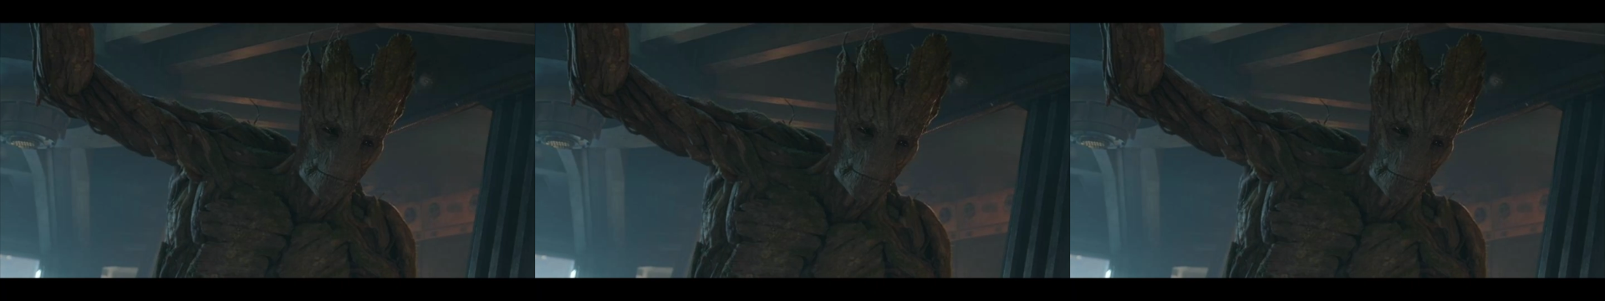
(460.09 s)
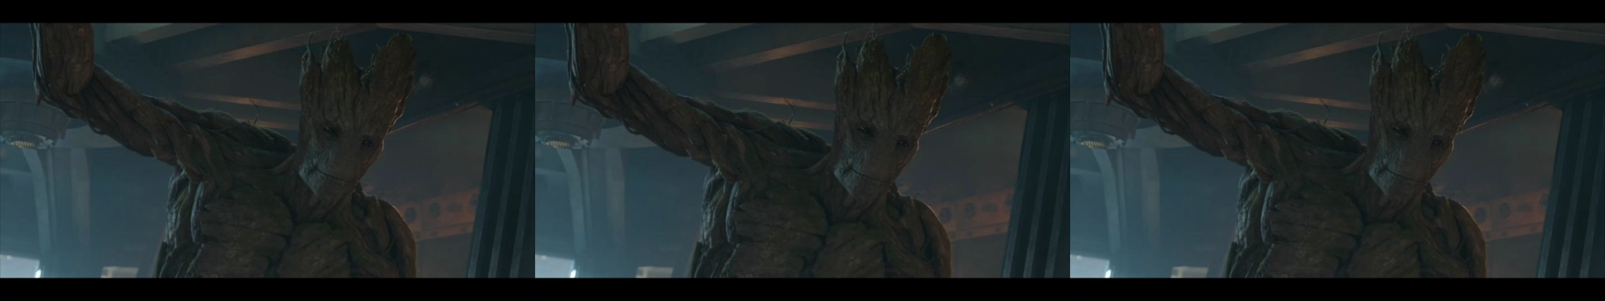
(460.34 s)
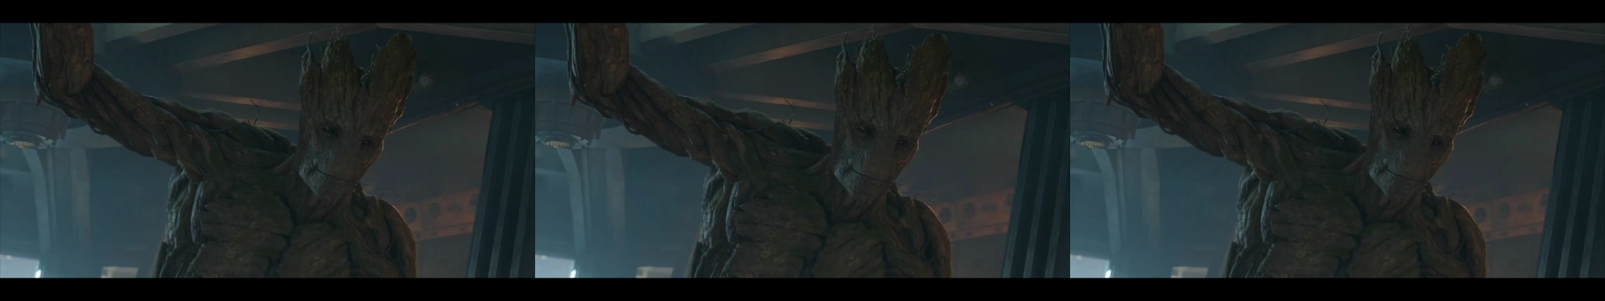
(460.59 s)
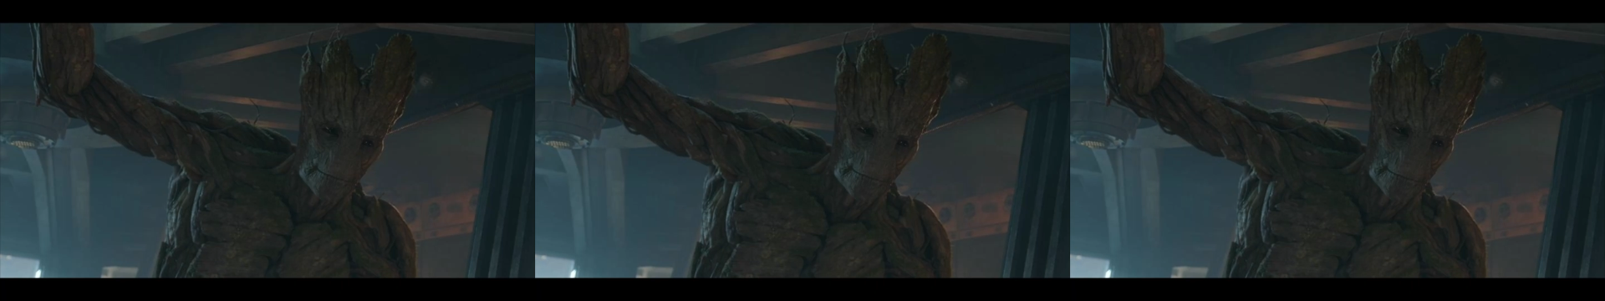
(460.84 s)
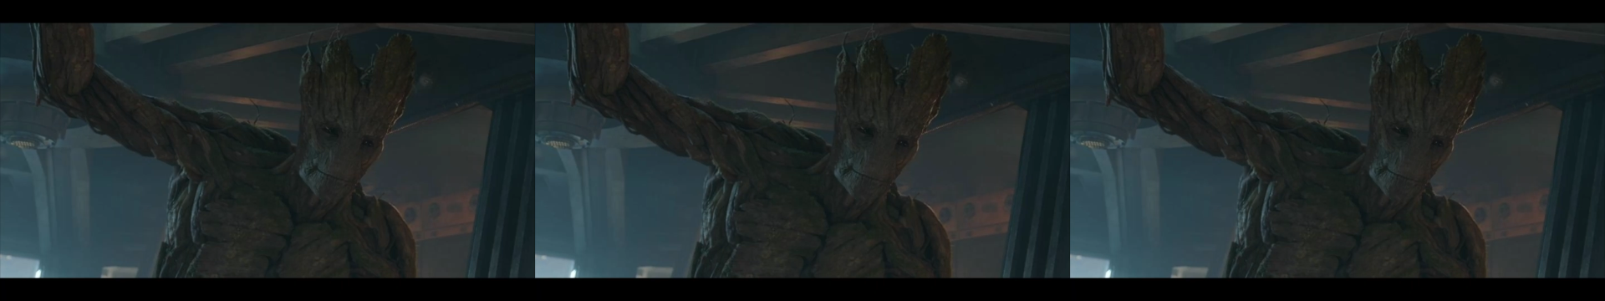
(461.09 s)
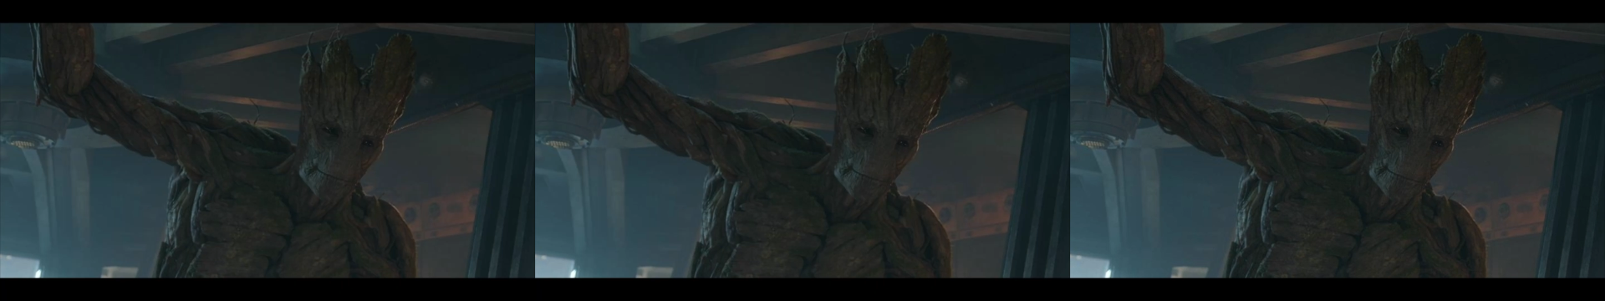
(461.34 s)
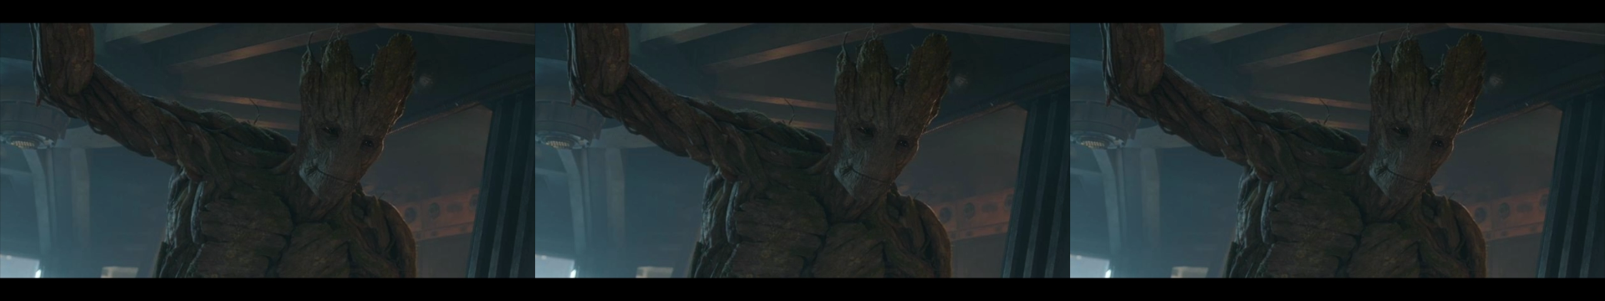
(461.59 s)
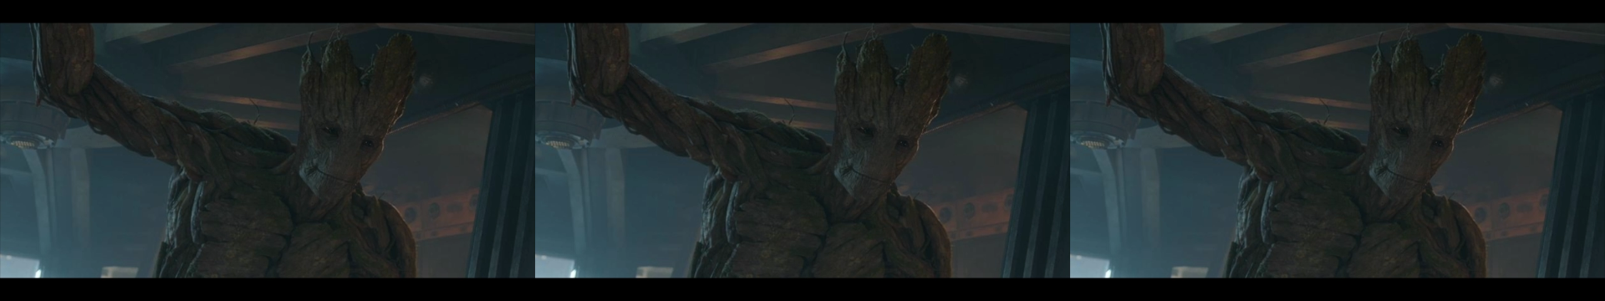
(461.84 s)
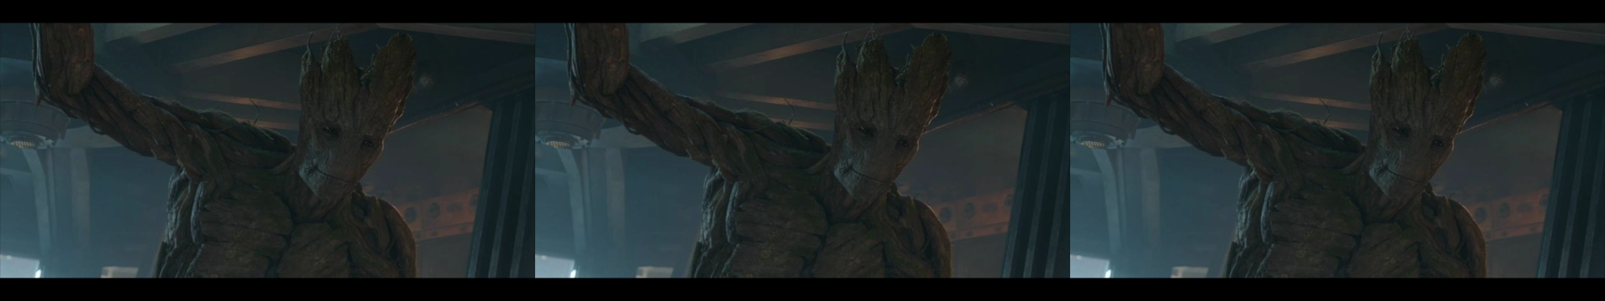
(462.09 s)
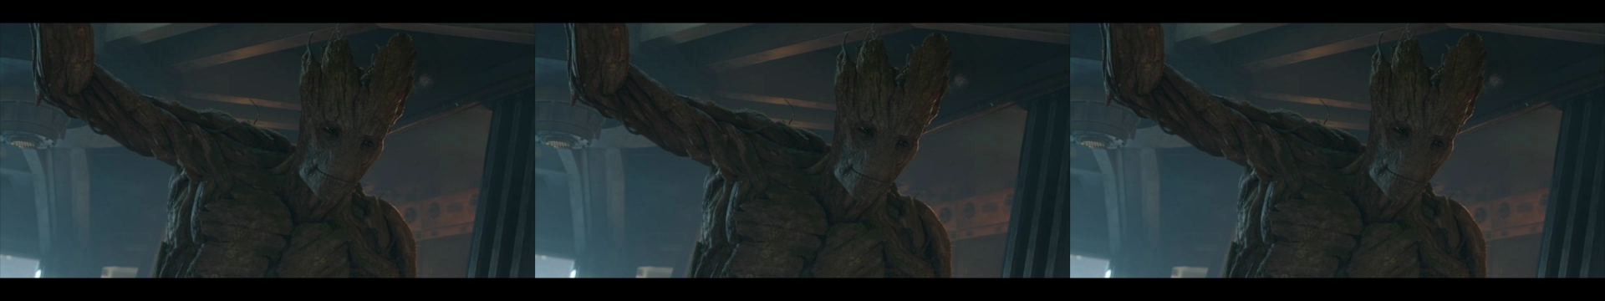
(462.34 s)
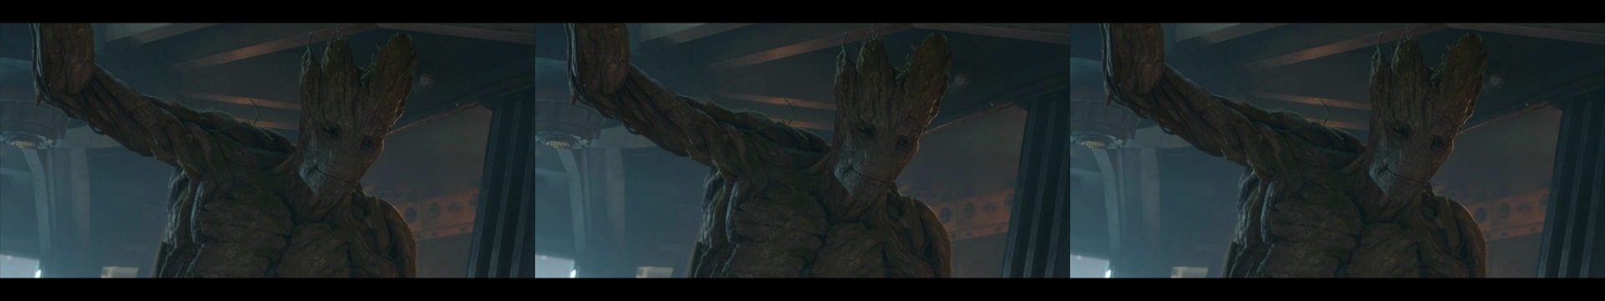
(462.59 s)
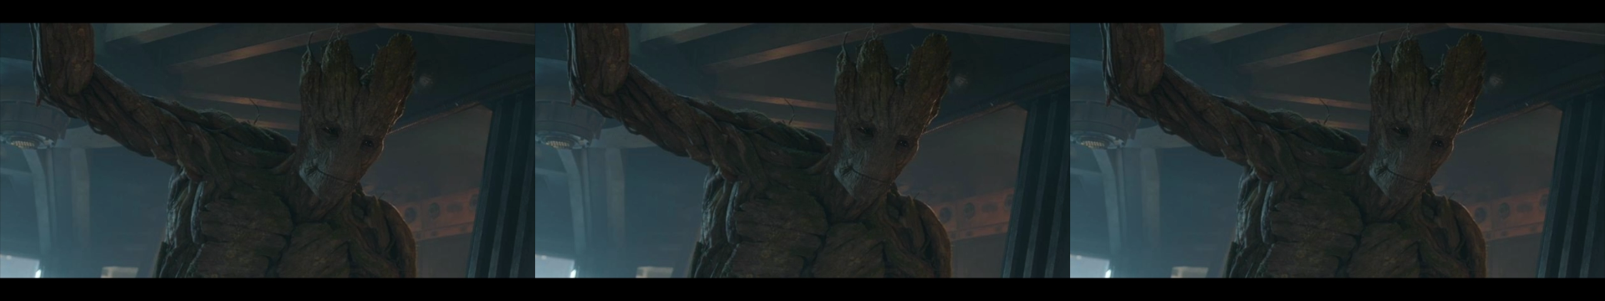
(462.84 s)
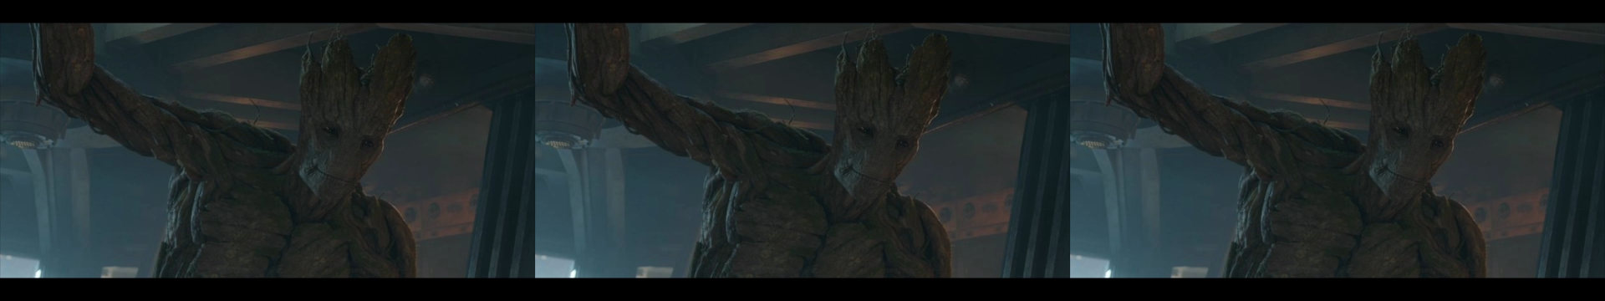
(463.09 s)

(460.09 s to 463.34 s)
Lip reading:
[unreadable: no face in view]